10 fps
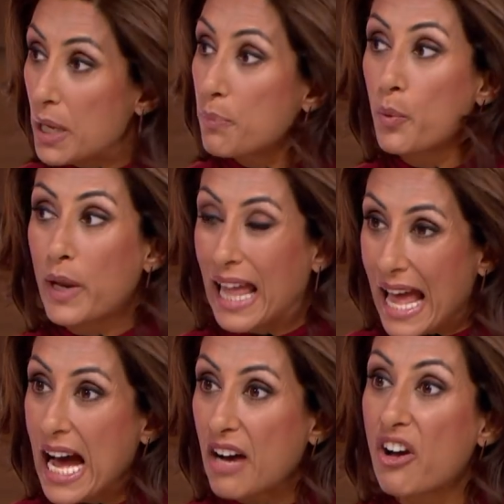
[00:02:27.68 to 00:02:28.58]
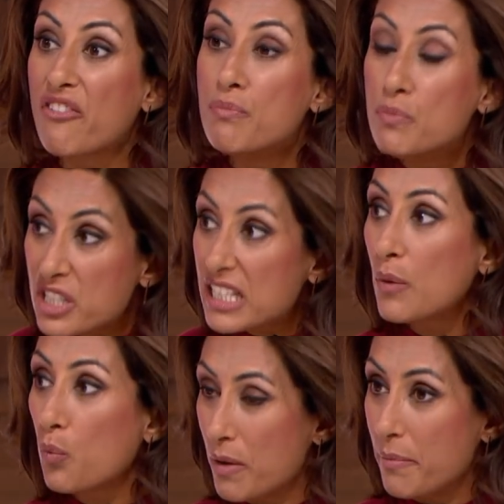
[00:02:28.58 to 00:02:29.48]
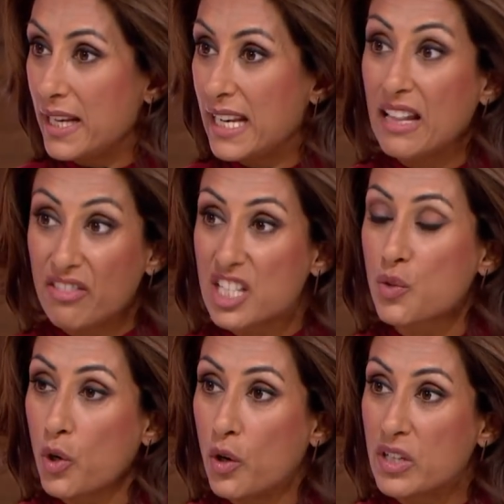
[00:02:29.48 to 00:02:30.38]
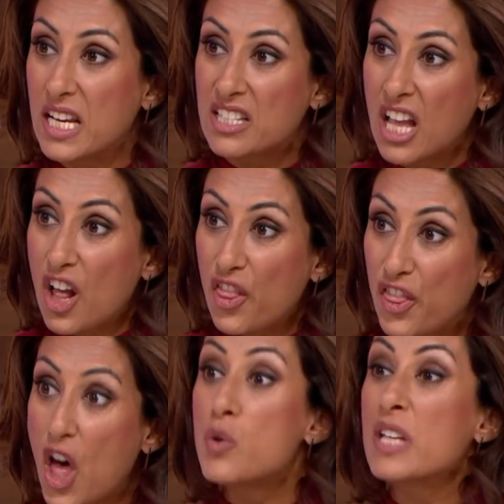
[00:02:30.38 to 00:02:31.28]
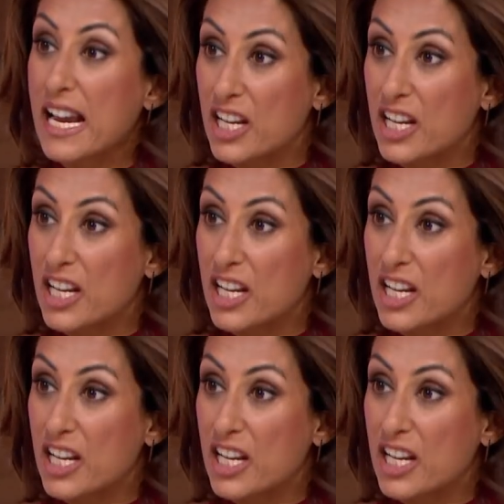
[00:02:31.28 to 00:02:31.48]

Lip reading: people will have of Muslim women in this world is those